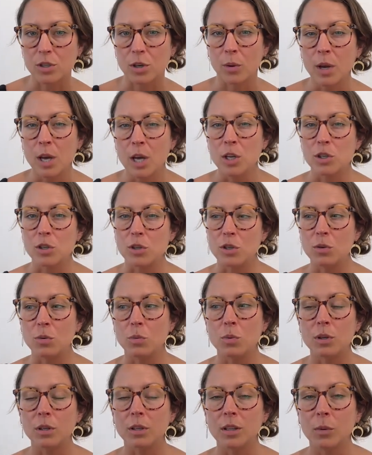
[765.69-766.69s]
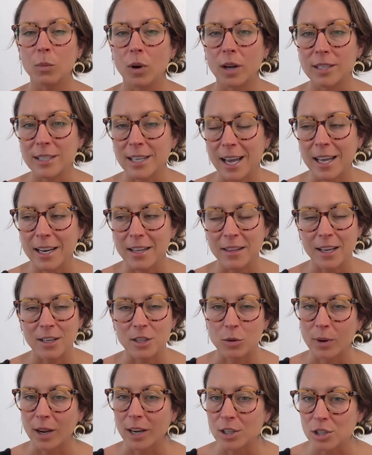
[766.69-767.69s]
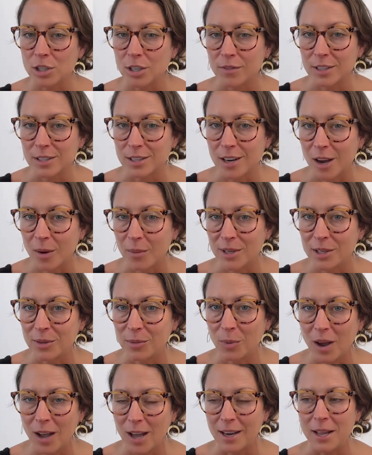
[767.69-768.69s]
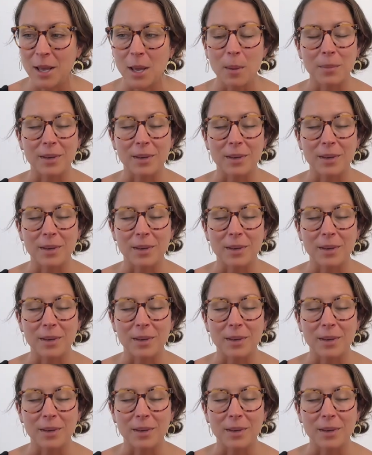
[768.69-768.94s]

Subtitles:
So do you really want to head in that direction if it's not what you want?